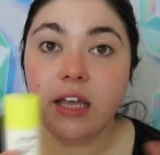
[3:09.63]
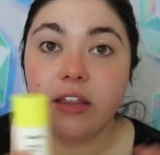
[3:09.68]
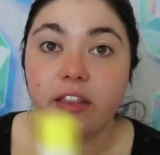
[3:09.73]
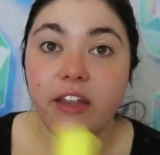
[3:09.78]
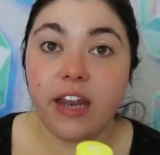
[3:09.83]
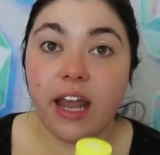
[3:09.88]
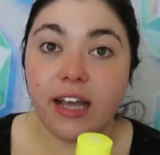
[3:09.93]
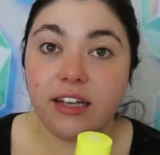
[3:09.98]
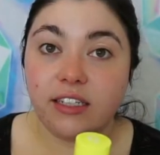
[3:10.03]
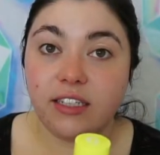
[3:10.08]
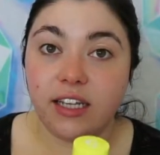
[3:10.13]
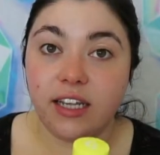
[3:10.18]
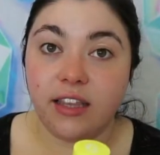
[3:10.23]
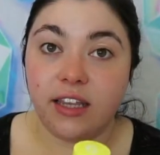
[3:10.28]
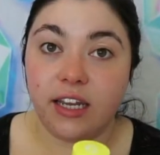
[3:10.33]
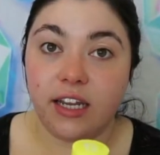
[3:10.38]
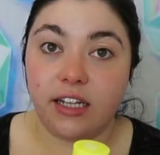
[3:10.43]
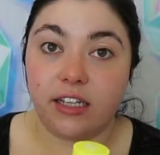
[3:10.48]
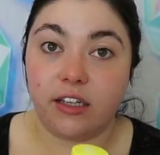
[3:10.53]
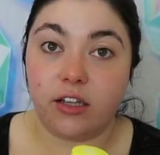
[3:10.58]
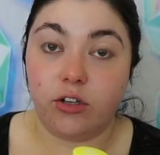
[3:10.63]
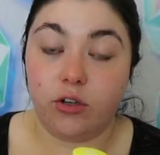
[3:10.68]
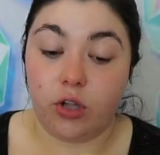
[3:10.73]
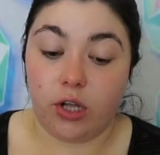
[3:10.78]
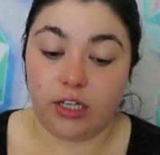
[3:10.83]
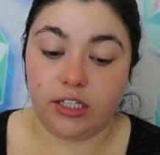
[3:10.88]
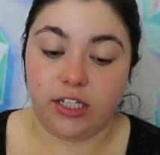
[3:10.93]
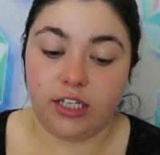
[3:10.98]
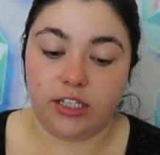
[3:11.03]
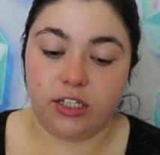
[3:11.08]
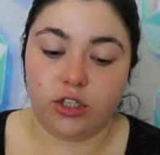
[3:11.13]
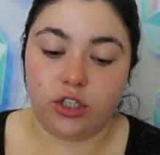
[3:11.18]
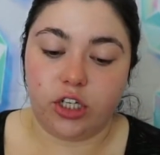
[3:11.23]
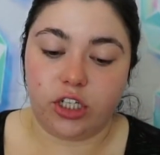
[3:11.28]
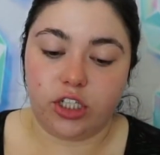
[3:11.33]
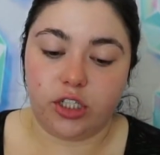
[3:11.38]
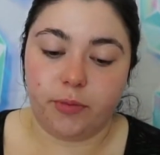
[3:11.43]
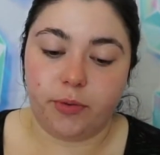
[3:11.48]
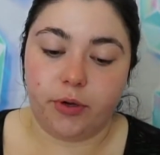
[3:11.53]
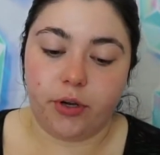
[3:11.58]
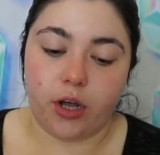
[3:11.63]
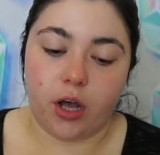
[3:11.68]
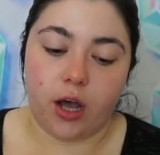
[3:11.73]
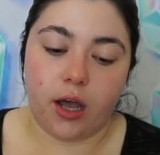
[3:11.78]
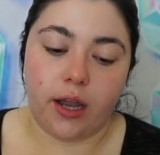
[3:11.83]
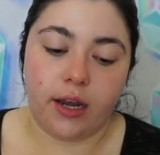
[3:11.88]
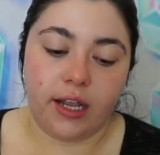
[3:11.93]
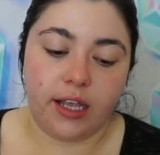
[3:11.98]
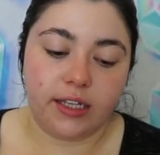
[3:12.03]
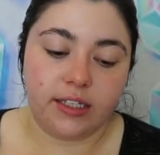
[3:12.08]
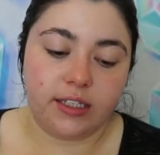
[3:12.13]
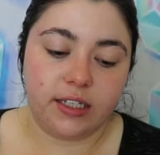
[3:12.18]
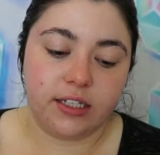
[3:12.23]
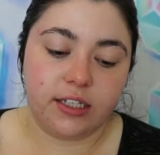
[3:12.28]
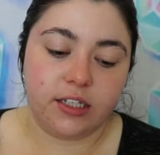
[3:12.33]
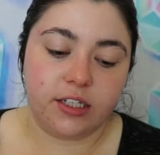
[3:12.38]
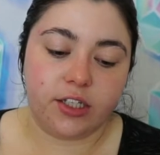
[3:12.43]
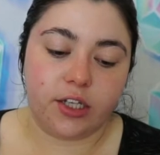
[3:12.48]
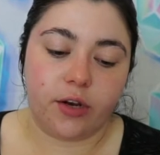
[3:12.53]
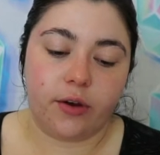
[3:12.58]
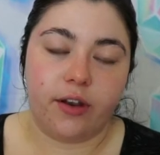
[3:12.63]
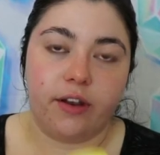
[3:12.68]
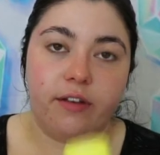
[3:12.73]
The next thing that it, Glossier suggests to put on is this is their